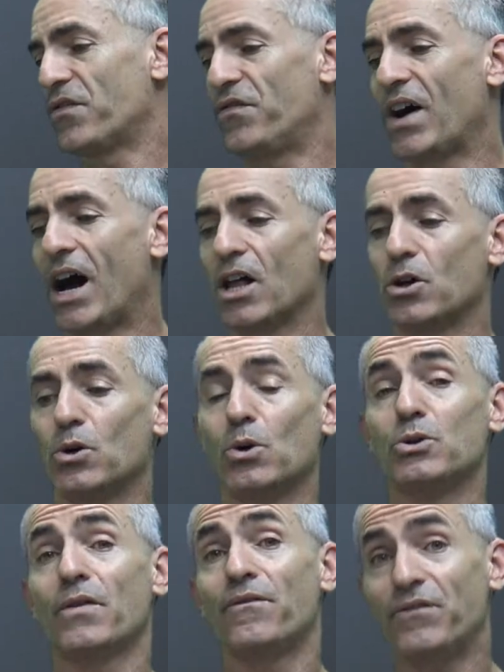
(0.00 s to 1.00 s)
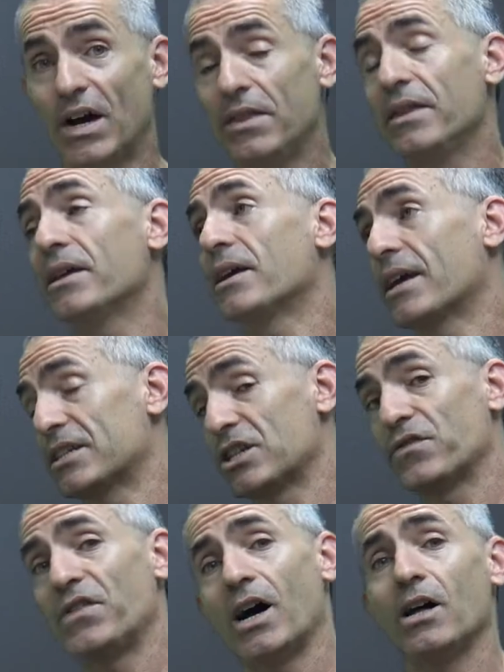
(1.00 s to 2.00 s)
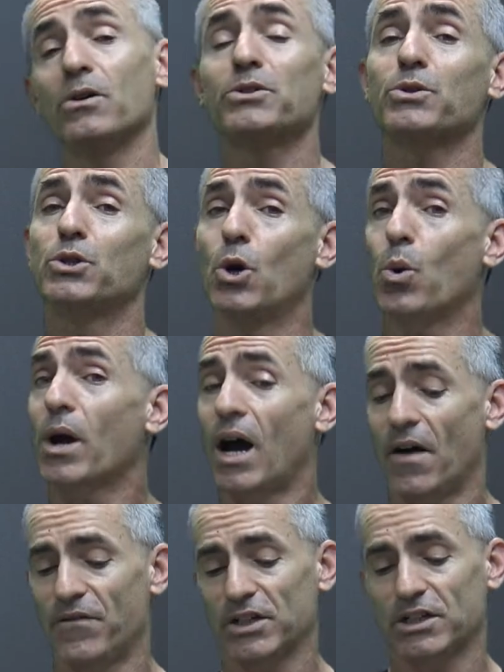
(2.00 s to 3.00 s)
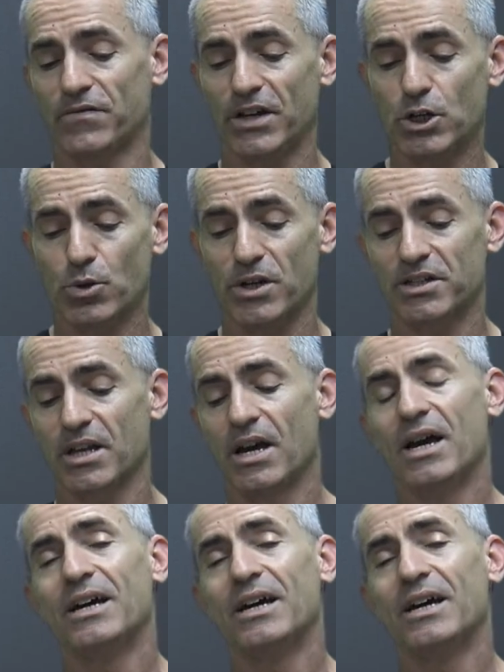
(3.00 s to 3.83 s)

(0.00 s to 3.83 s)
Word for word: follows. Funding is as follows for no conflicts of interest.